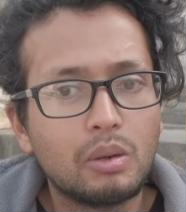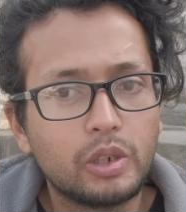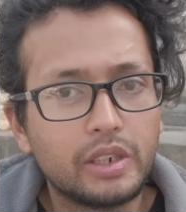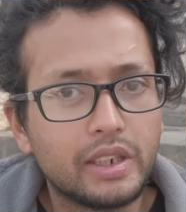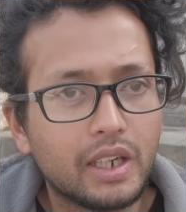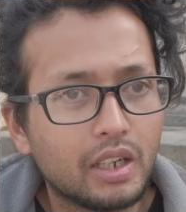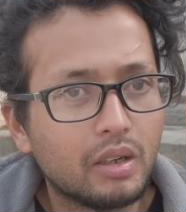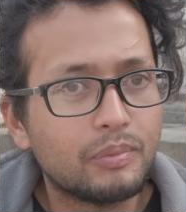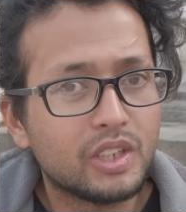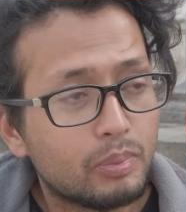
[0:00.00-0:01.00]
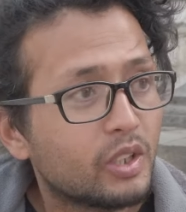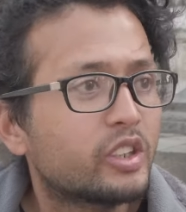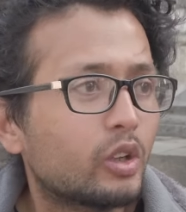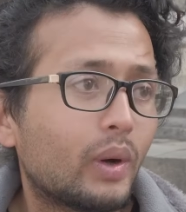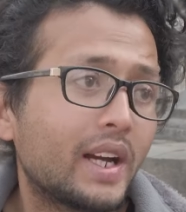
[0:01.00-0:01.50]
But uh,
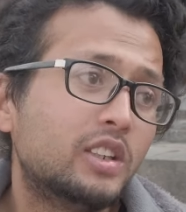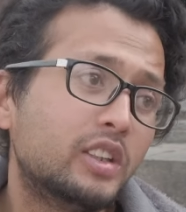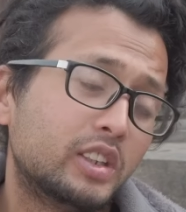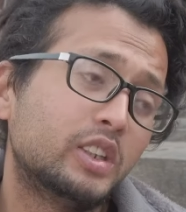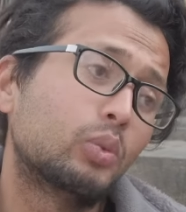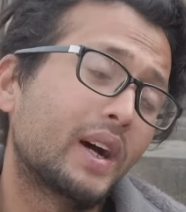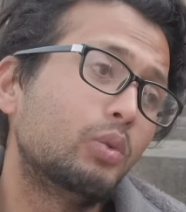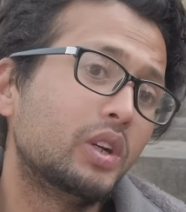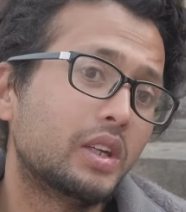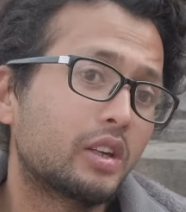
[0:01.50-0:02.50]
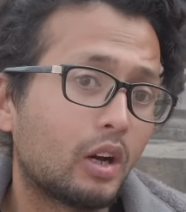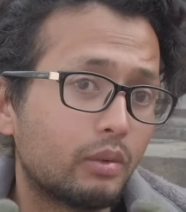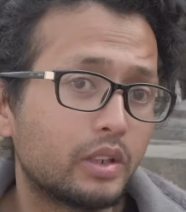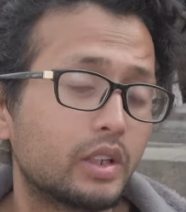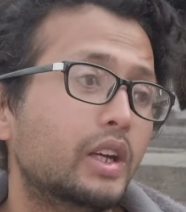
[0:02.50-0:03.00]
spiritual wise, this is why we
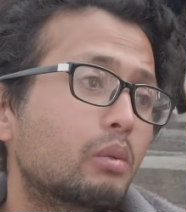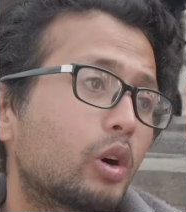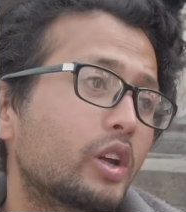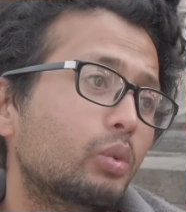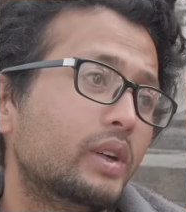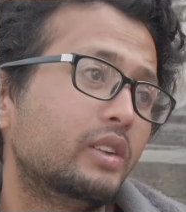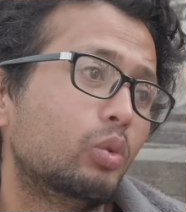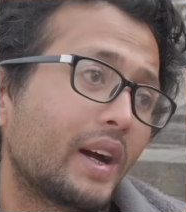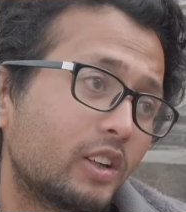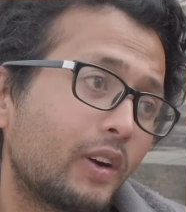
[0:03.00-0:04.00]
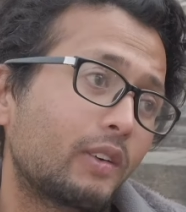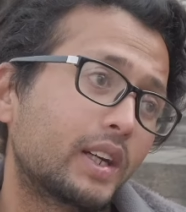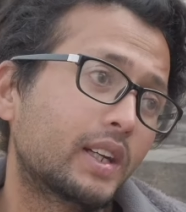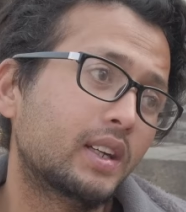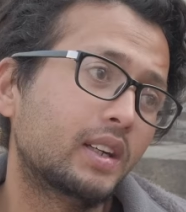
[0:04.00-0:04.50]
cover the dead body with white
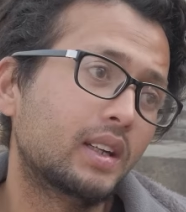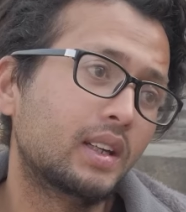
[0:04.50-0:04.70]
fabric.